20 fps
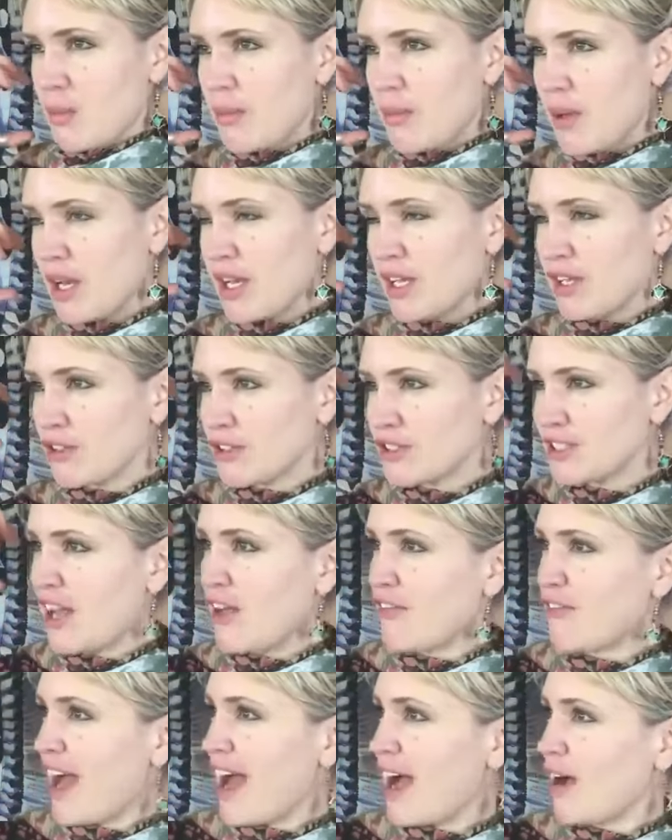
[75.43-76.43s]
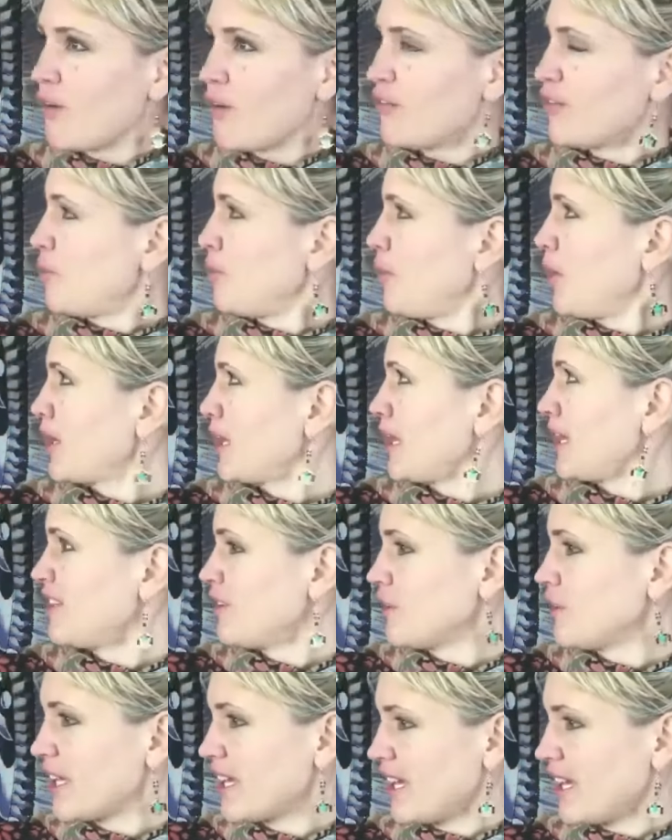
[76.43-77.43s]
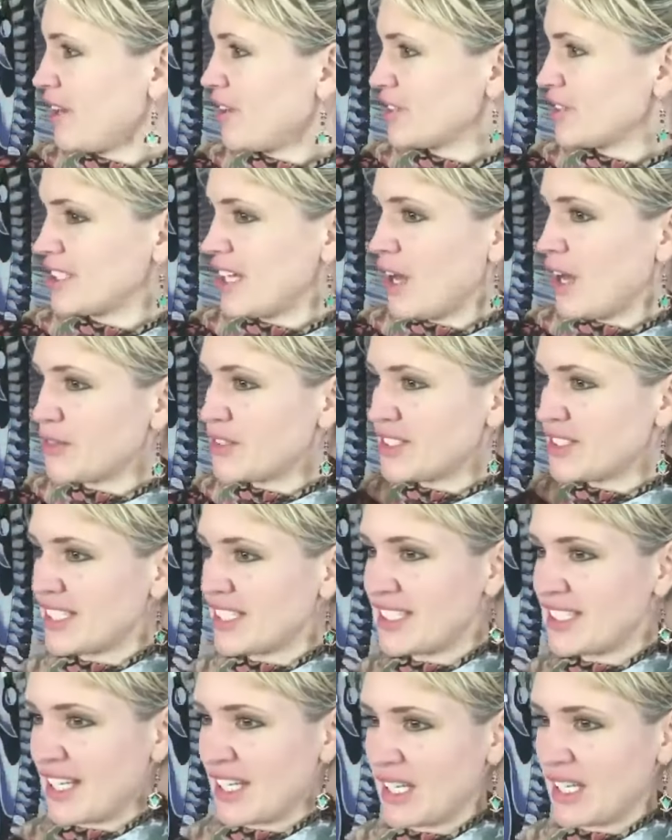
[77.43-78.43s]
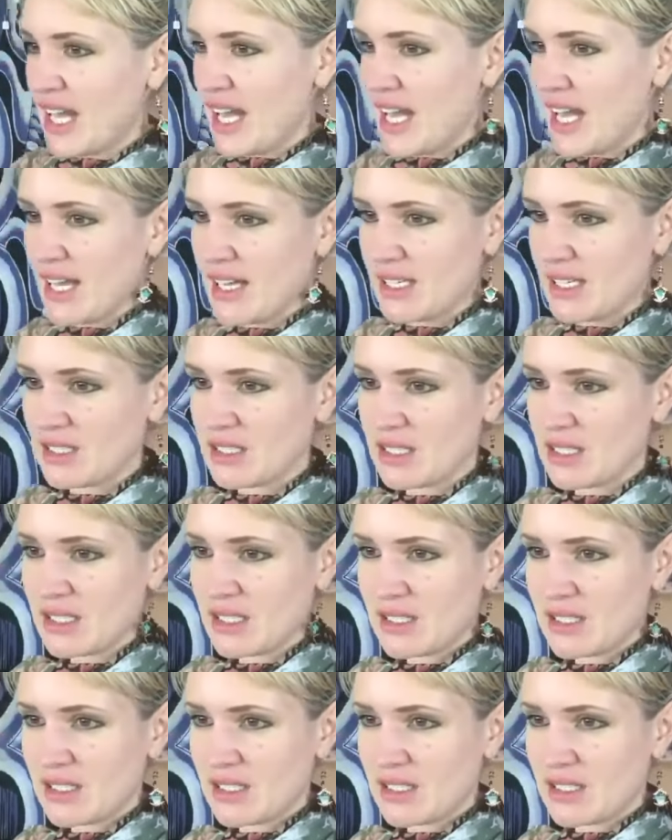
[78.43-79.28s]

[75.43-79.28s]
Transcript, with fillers: pulling yourself out of your body and looking at yourself sitting there.